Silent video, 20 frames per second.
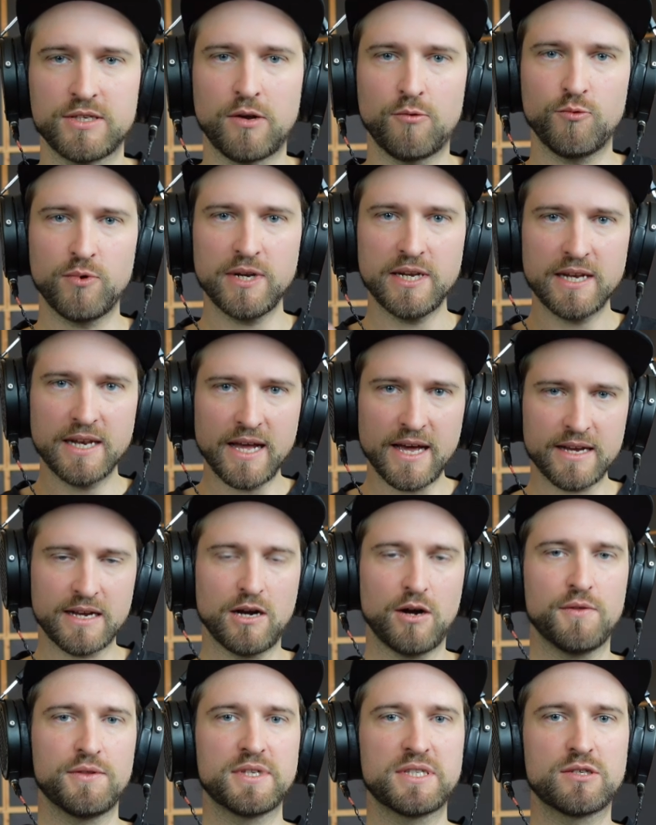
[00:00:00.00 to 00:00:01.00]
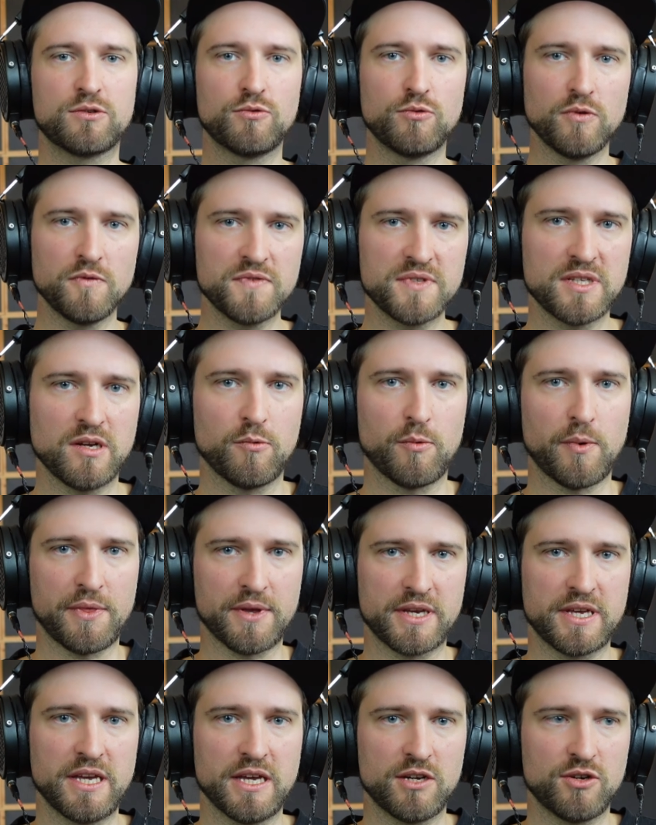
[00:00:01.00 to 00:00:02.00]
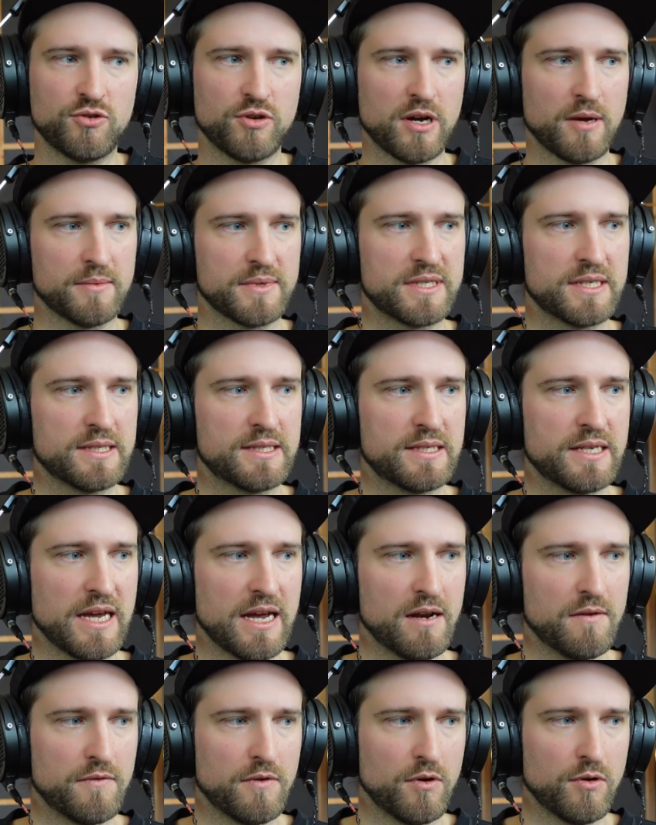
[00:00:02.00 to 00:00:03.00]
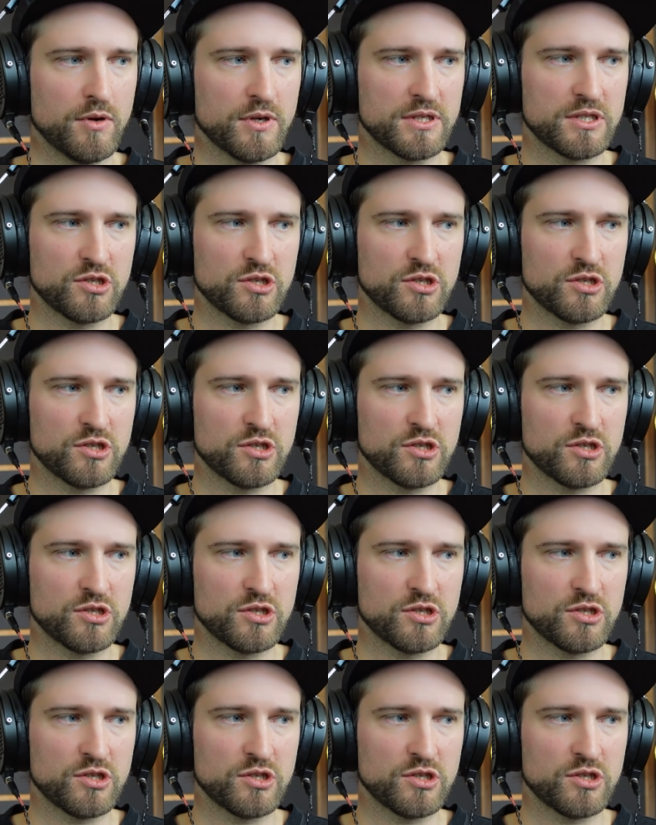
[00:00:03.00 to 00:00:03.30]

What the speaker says: I really like how this grooves now with the kick drum, since the LFO is